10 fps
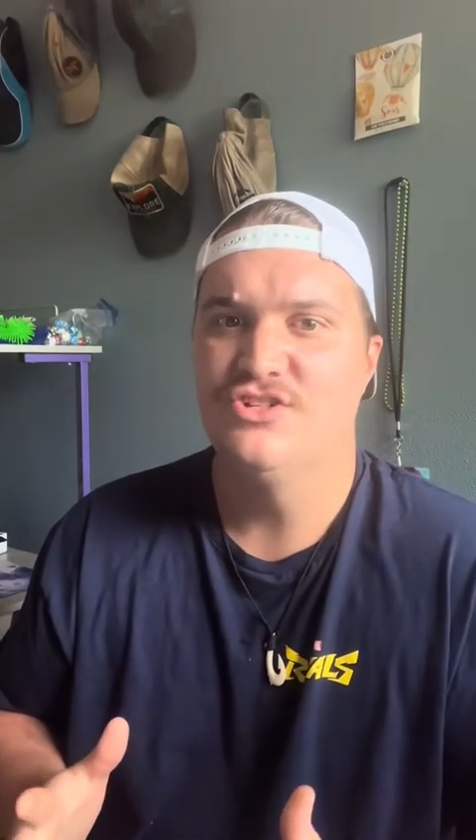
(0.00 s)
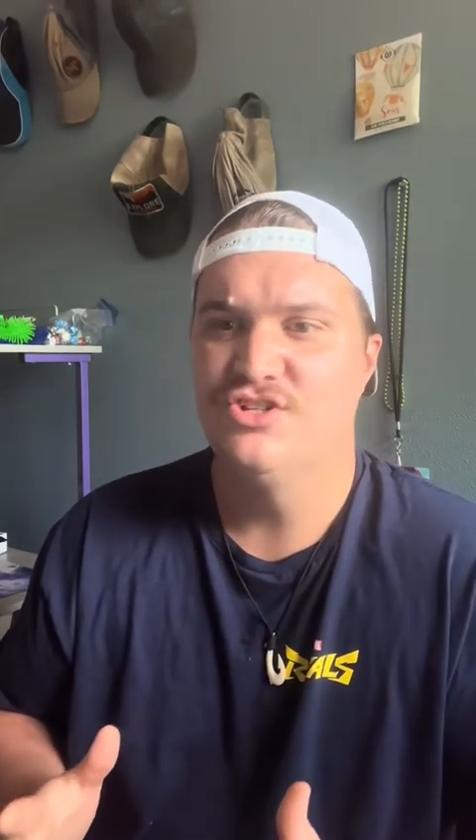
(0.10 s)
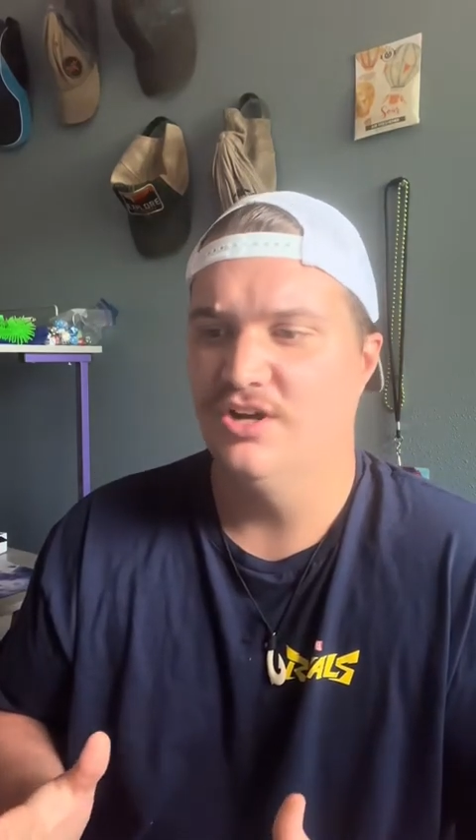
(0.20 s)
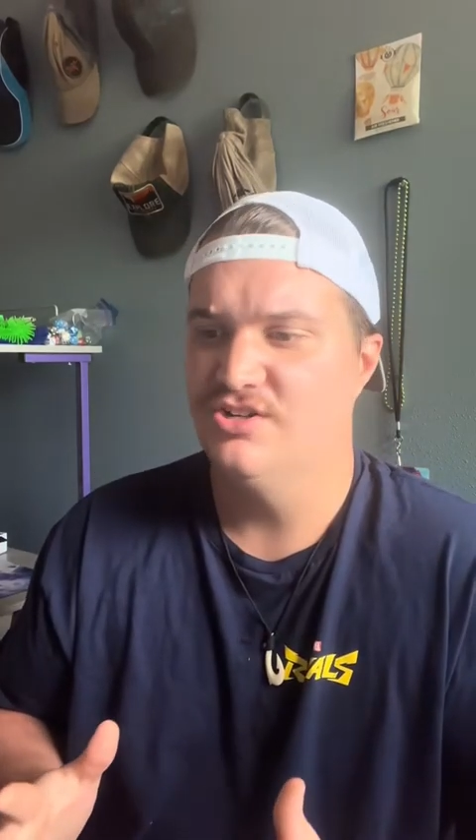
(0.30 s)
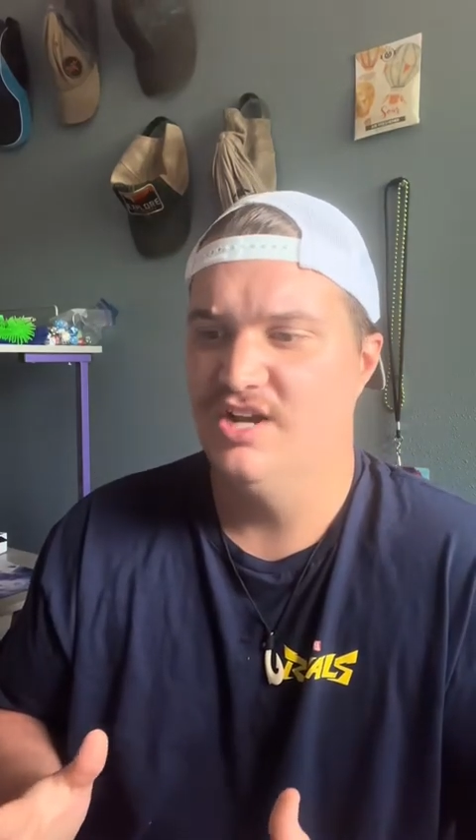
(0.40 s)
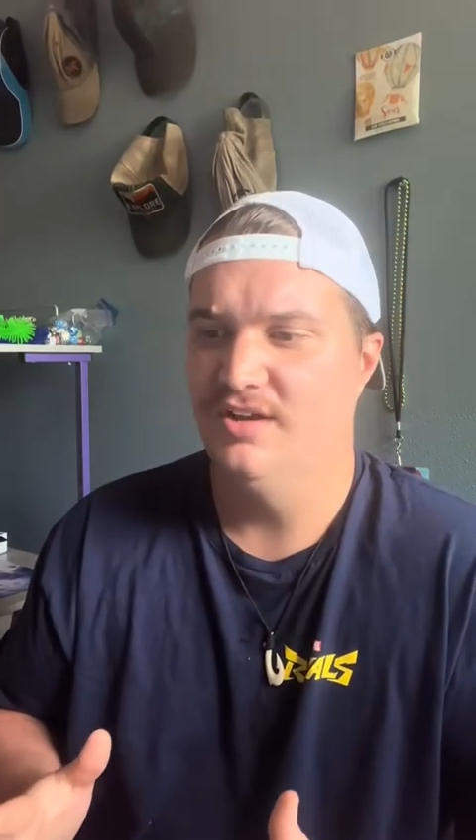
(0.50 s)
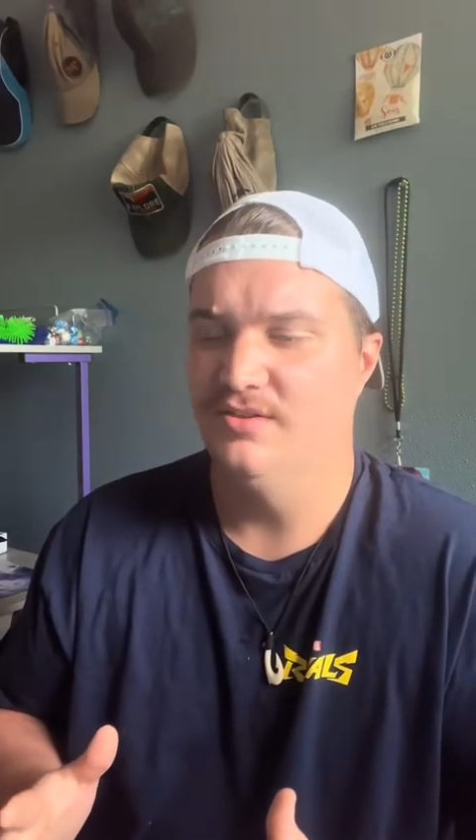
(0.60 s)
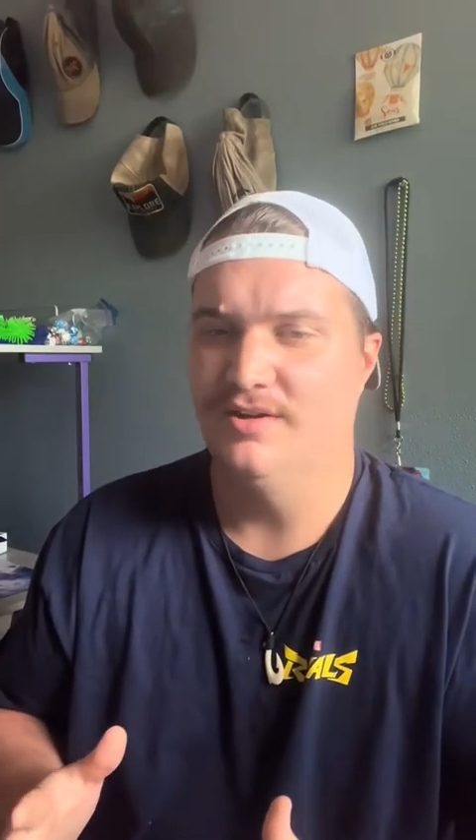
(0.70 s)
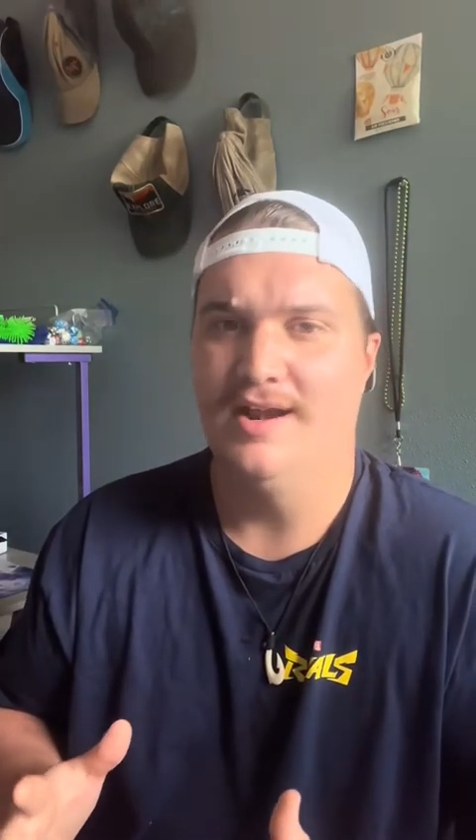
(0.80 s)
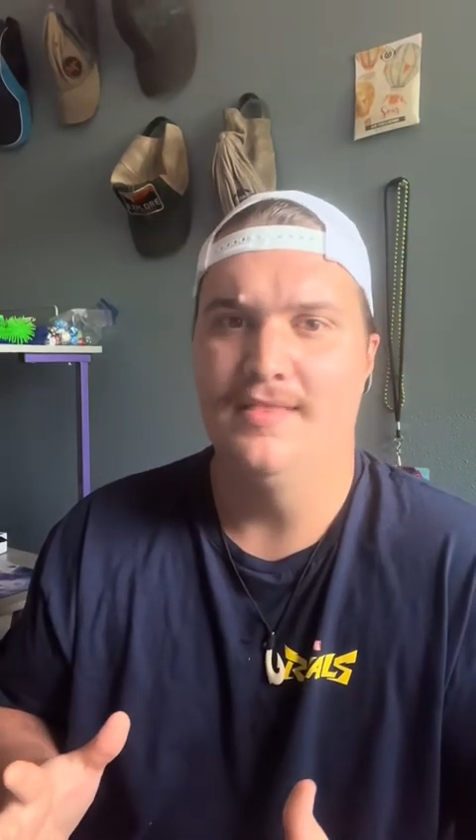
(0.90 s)
Chuck Chandler
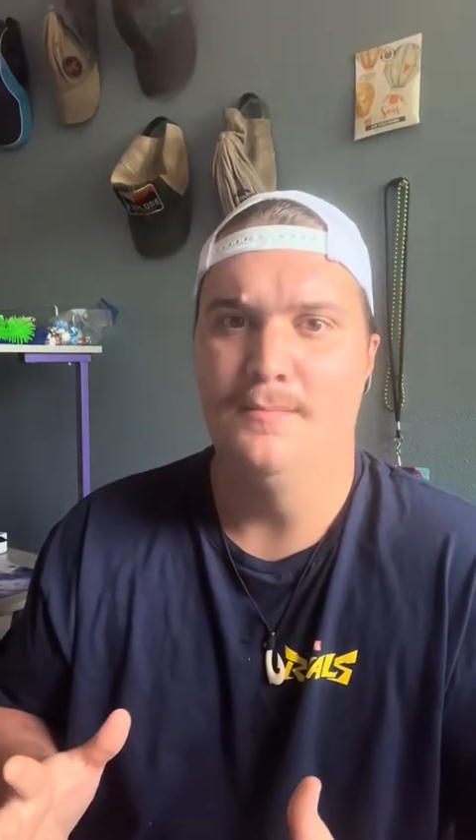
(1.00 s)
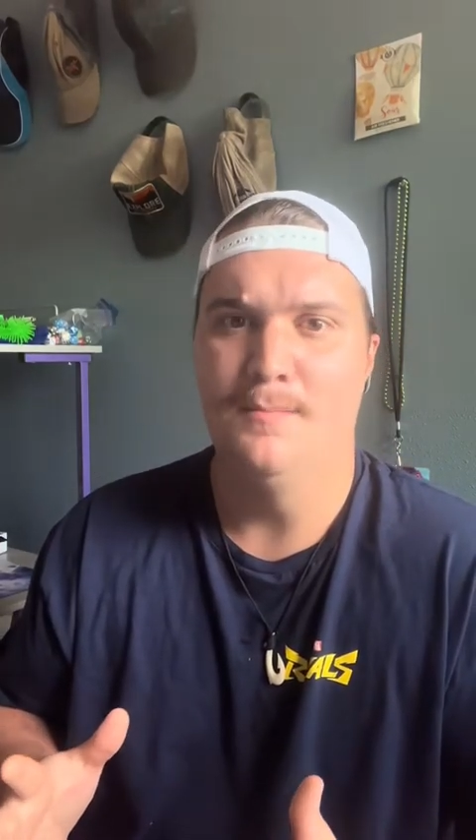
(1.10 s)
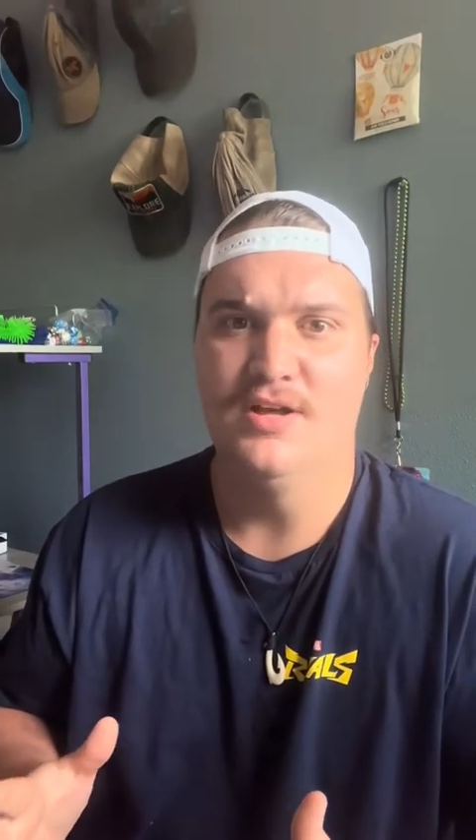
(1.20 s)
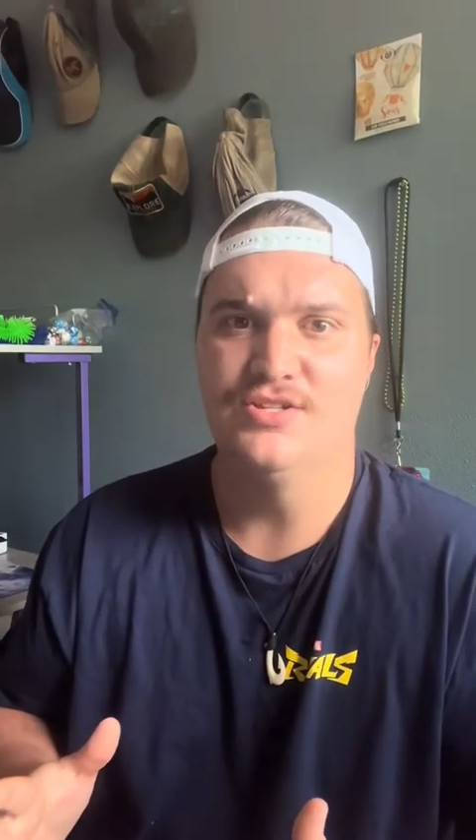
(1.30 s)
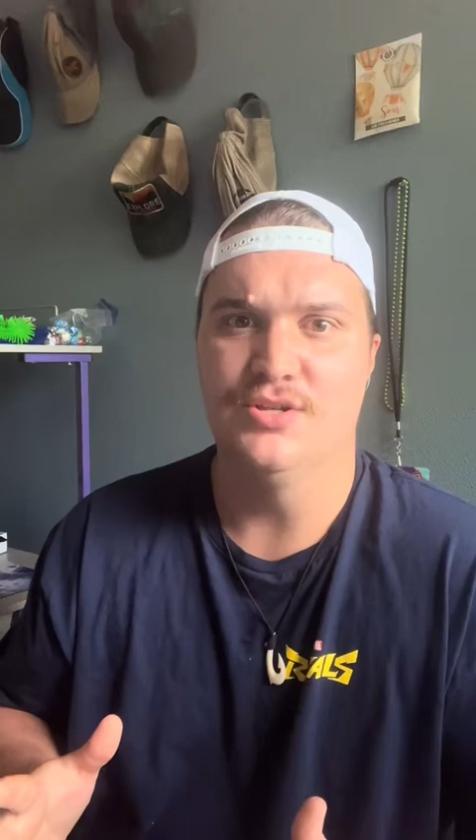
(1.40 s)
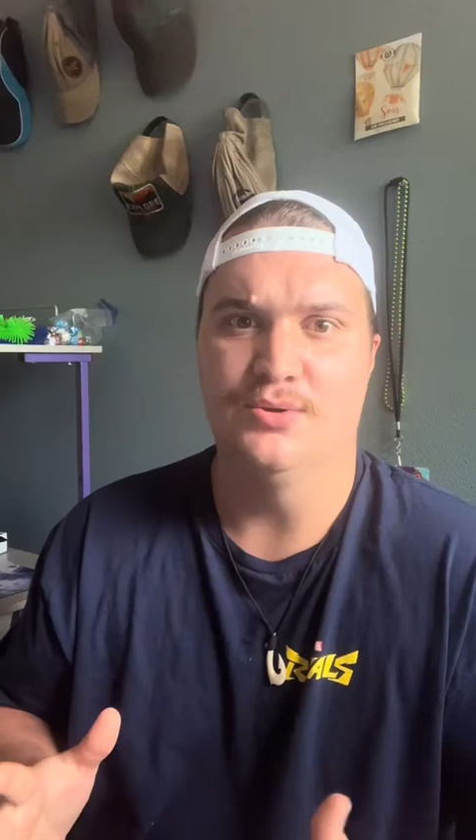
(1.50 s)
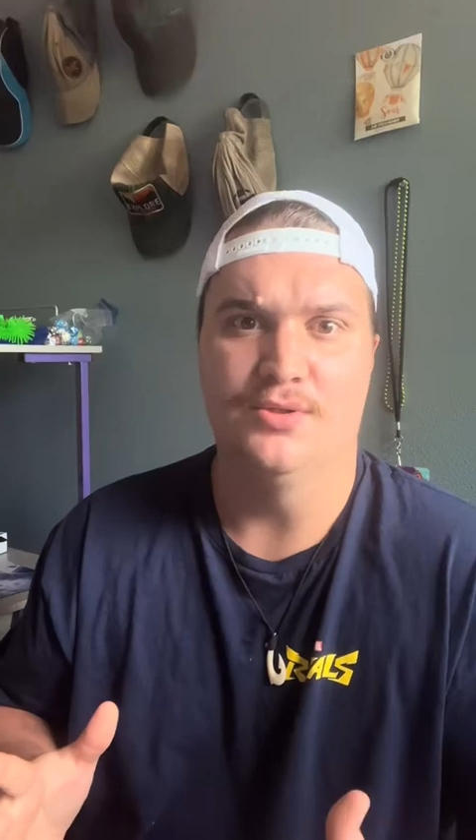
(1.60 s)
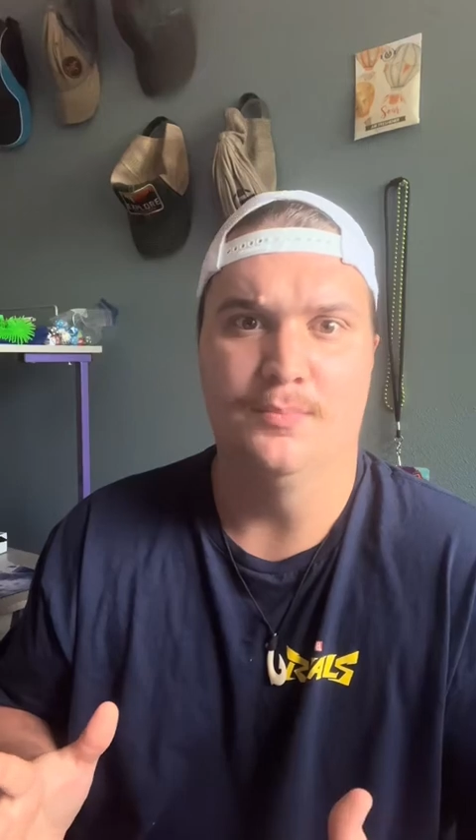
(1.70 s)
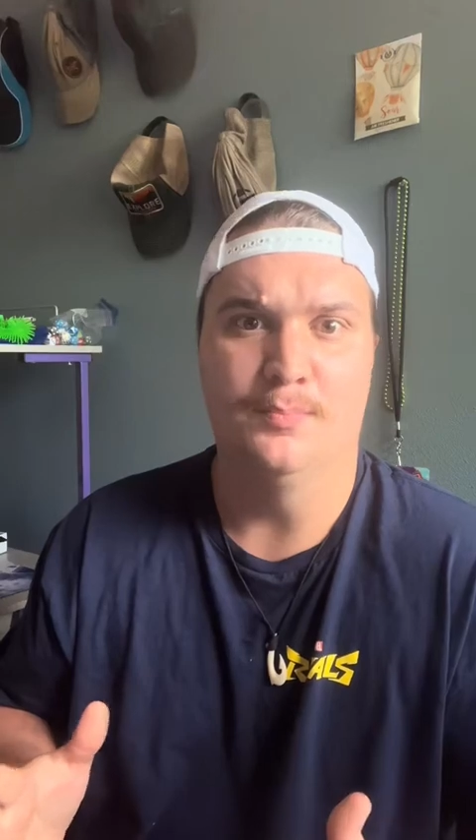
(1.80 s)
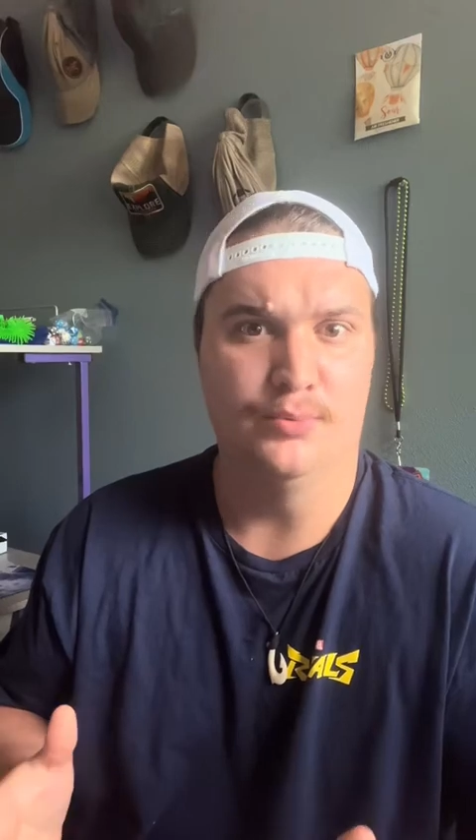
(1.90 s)
kind of the muscle or the
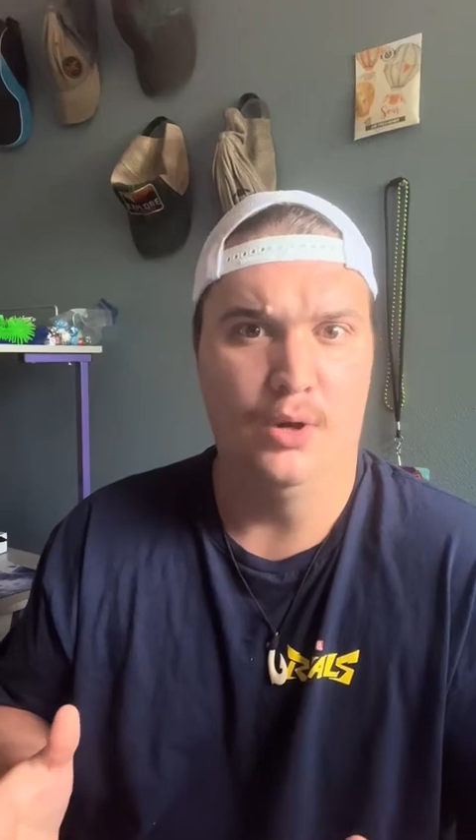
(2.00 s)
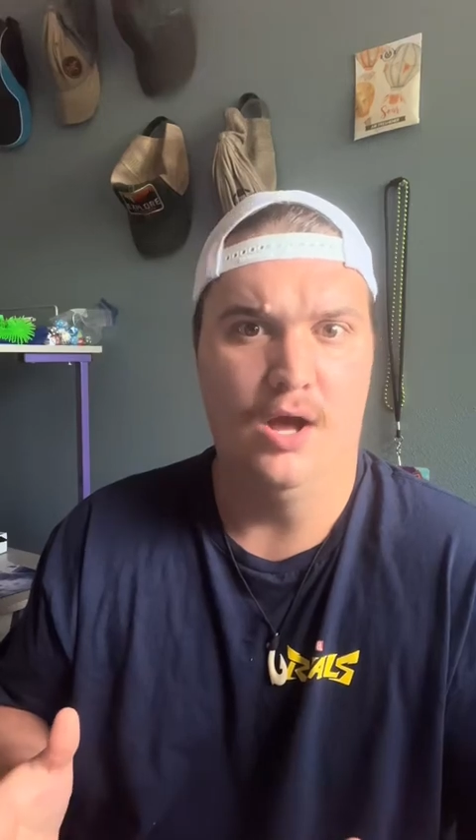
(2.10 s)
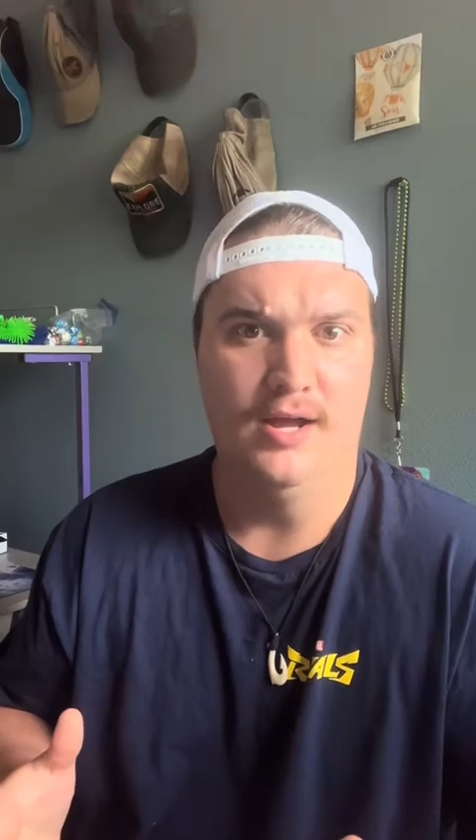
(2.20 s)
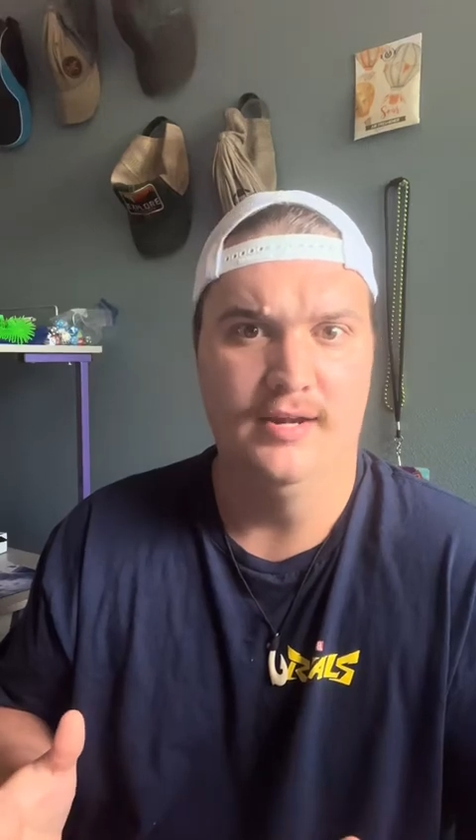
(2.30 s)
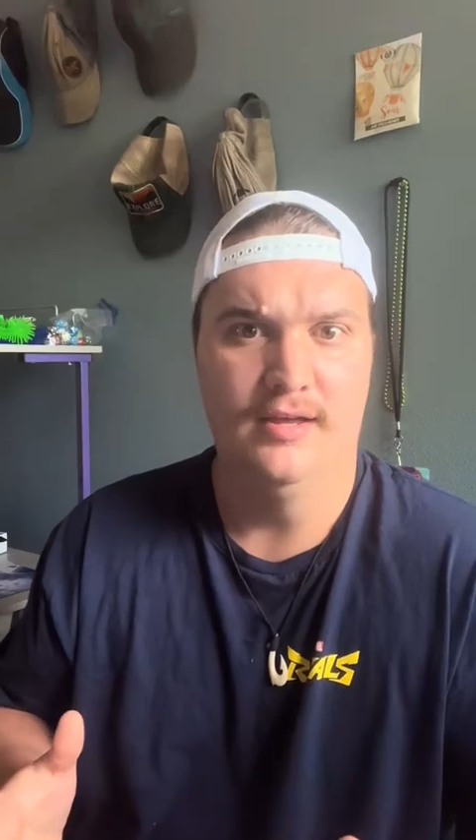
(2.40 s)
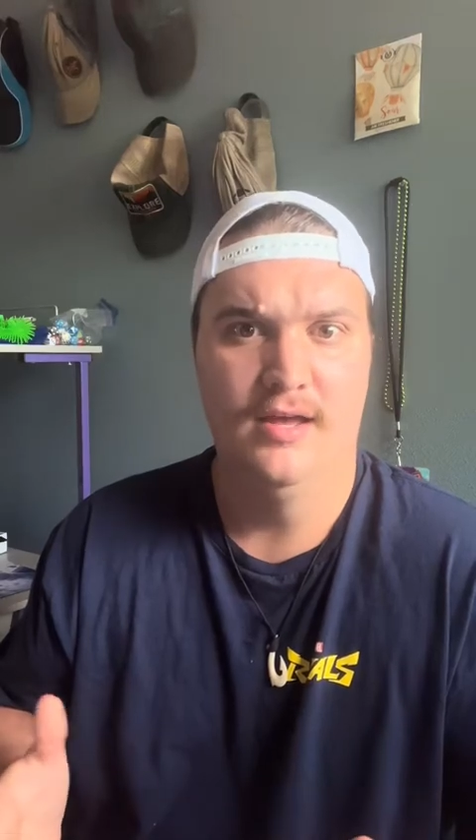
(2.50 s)
brawn